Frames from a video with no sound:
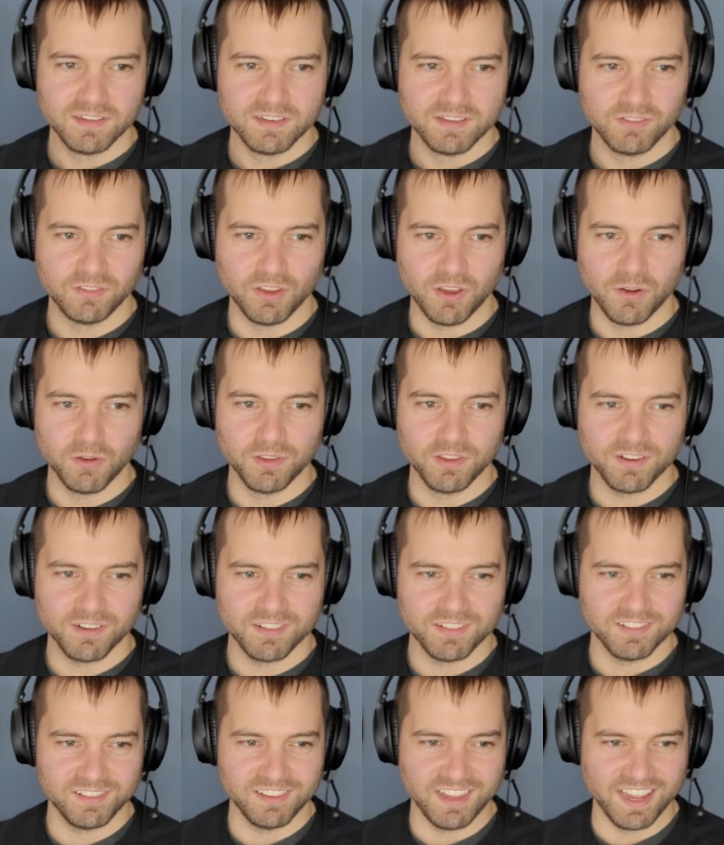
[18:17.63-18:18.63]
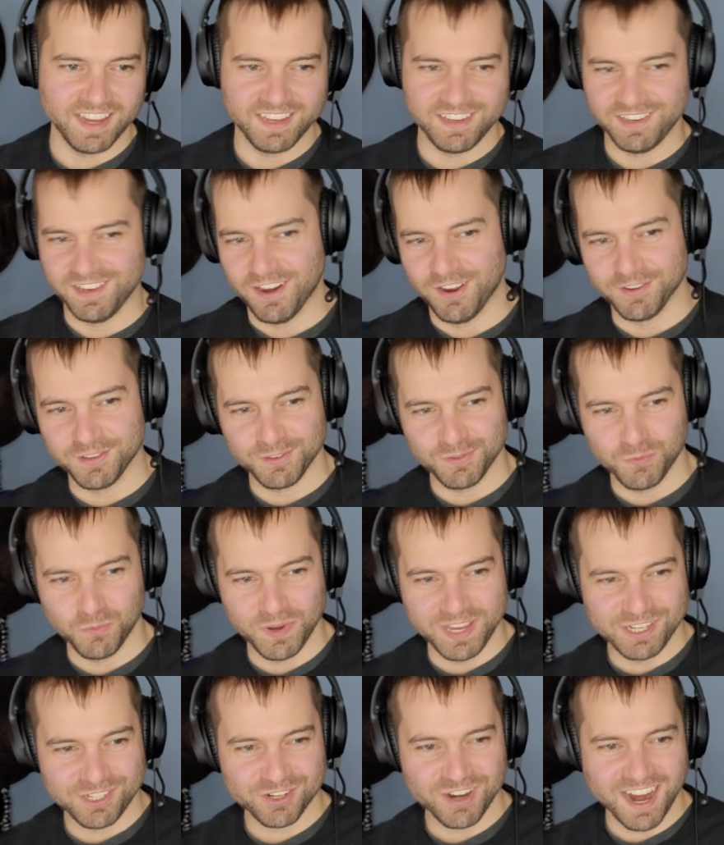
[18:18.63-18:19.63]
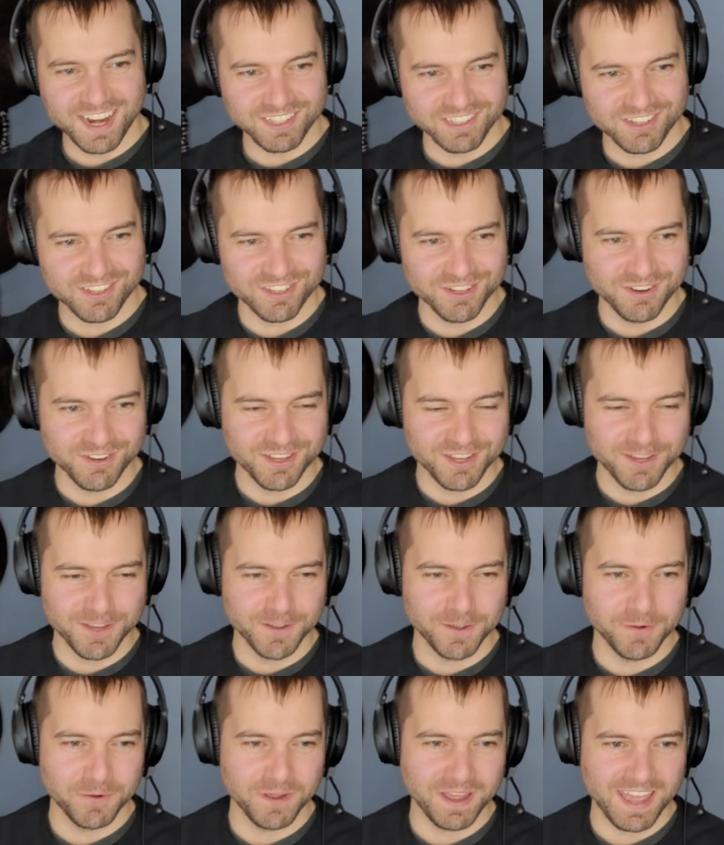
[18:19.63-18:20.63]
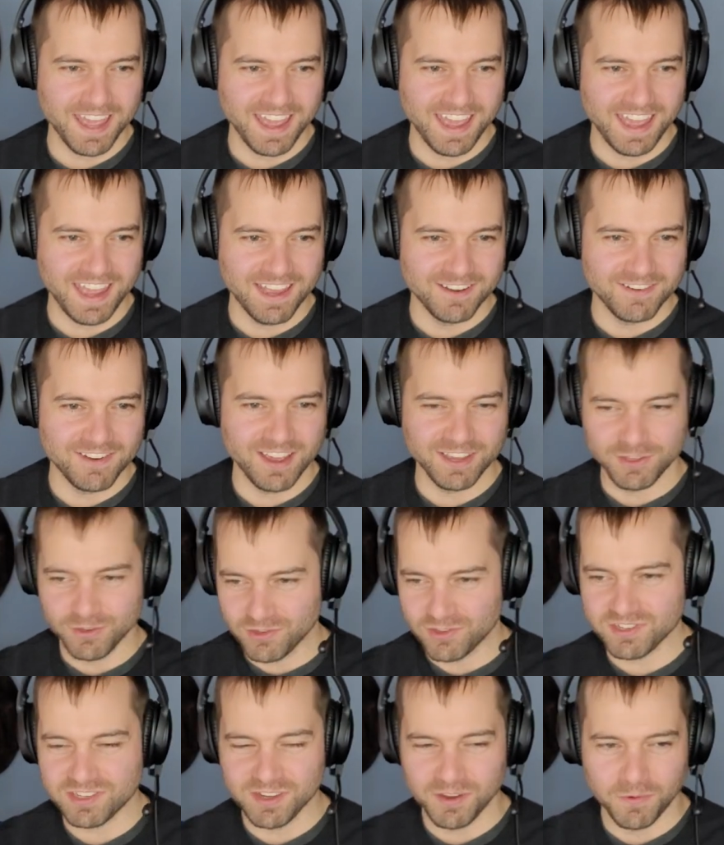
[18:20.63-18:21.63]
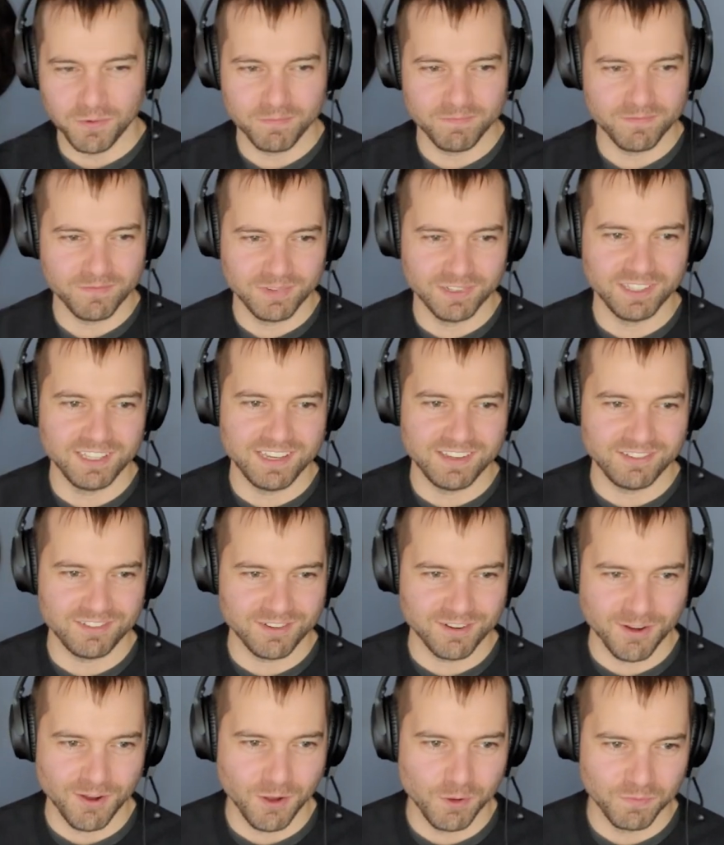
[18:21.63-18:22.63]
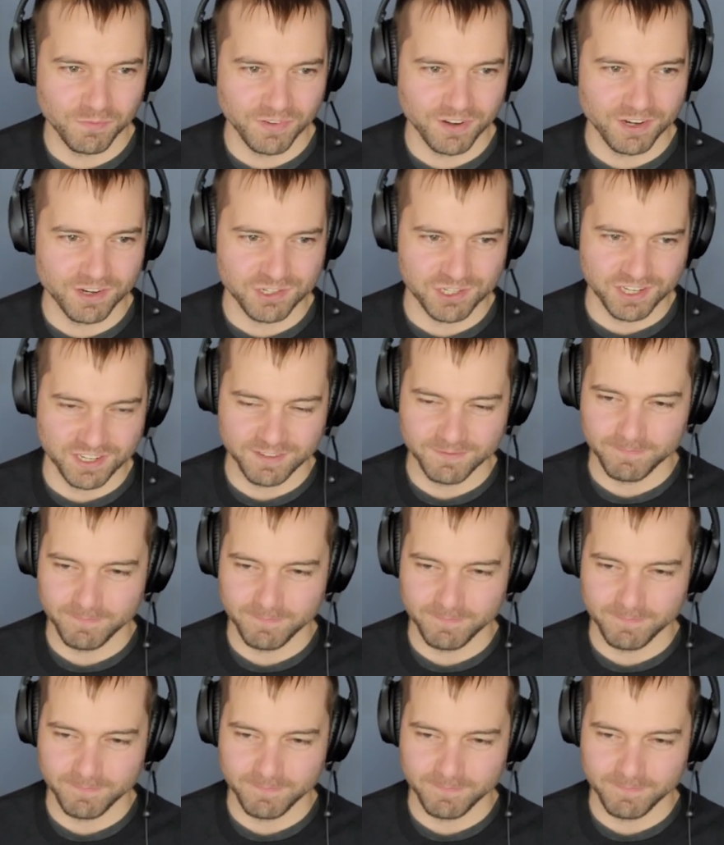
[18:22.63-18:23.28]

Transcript: So they're like, you know, we tried to sue you, and uh, you still released your home version.